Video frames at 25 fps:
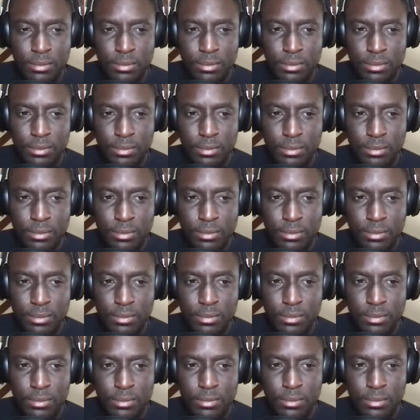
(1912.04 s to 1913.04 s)

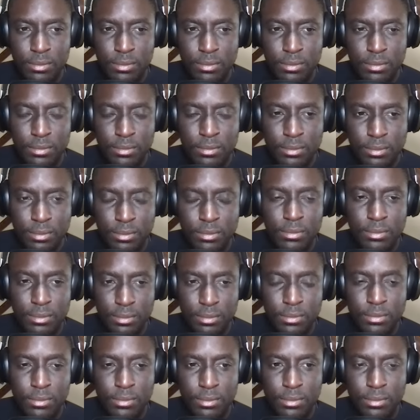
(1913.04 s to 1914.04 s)

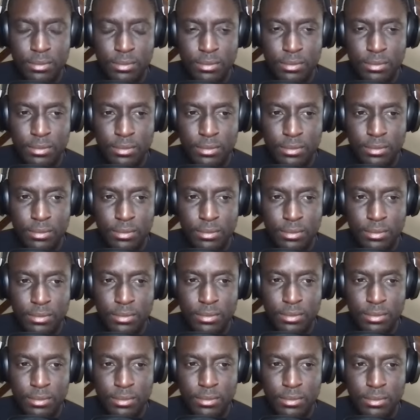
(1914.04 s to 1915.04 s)

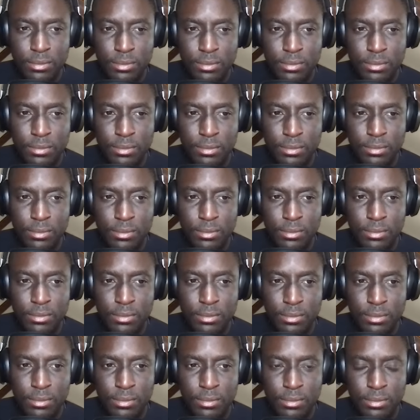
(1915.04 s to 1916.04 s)

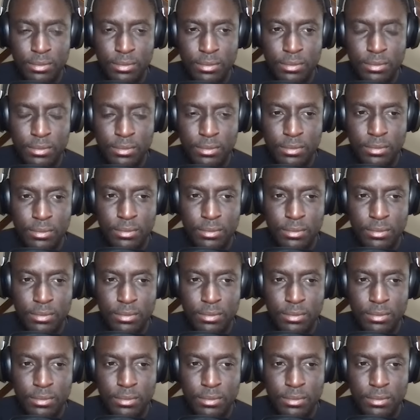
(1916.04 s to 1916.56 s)
The person shown says nothing.